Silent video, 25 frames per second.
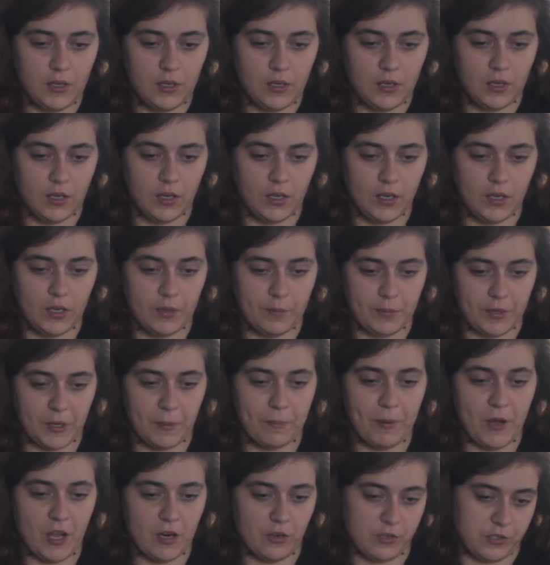But
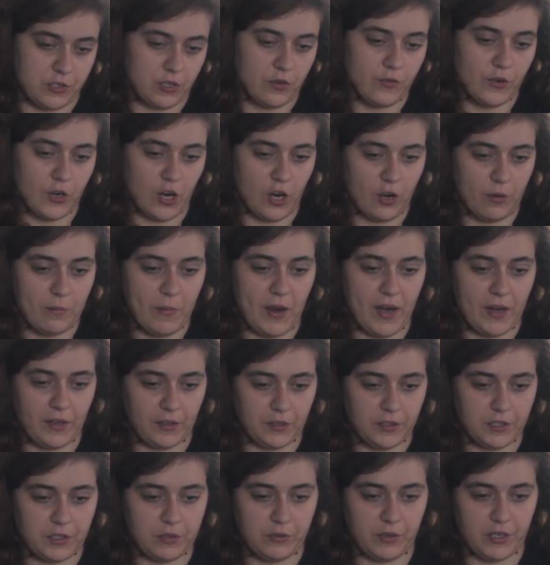Apollo server
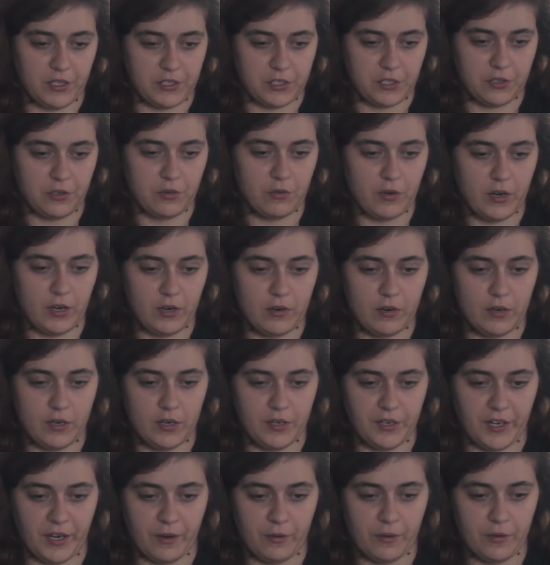automatically creates a new
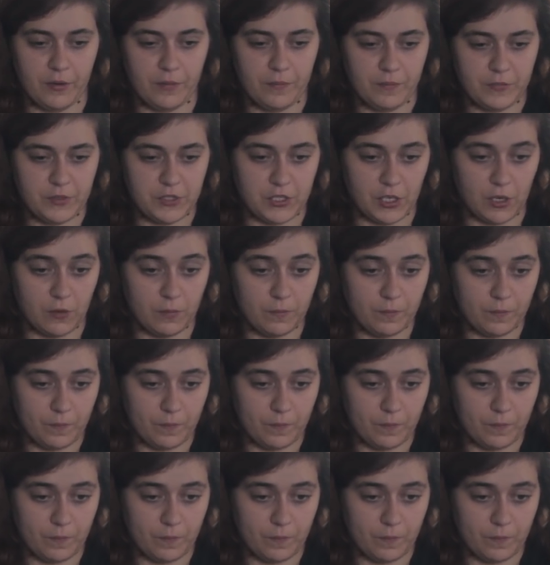an error. So